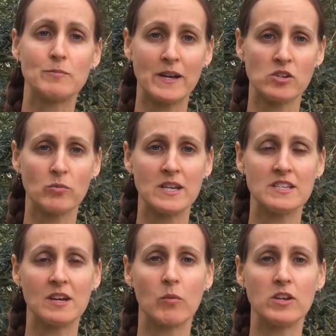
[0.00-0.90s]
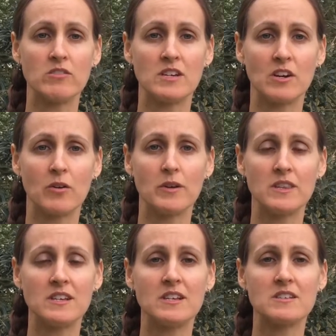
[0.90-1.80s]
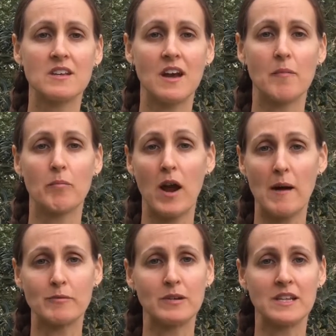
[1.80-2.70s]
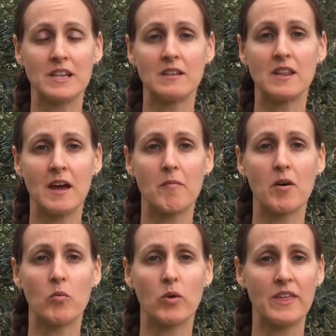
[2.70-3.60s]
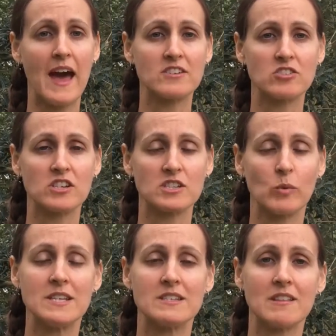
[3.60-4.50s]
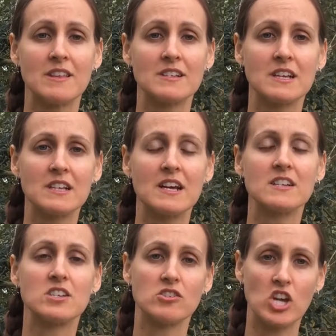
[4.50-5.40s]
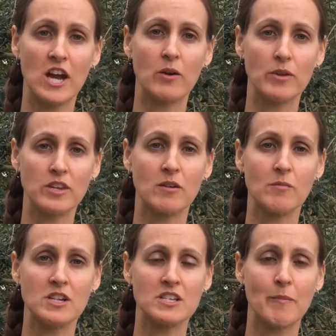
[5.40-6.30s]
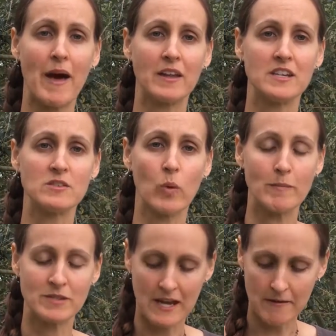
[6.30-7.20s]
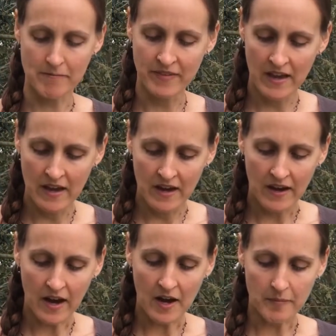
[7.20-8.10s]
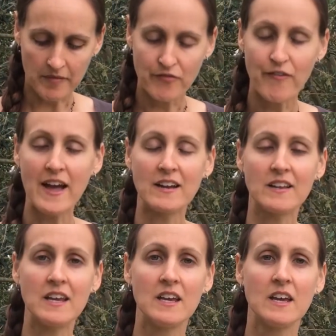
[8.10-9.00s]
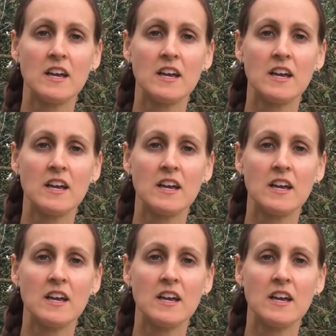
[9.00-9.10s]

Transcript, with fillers: special ways they want you to deal with these, um, perhaps putting them with hazardous waste and things like that. So check with your municipality's website. Um, finally,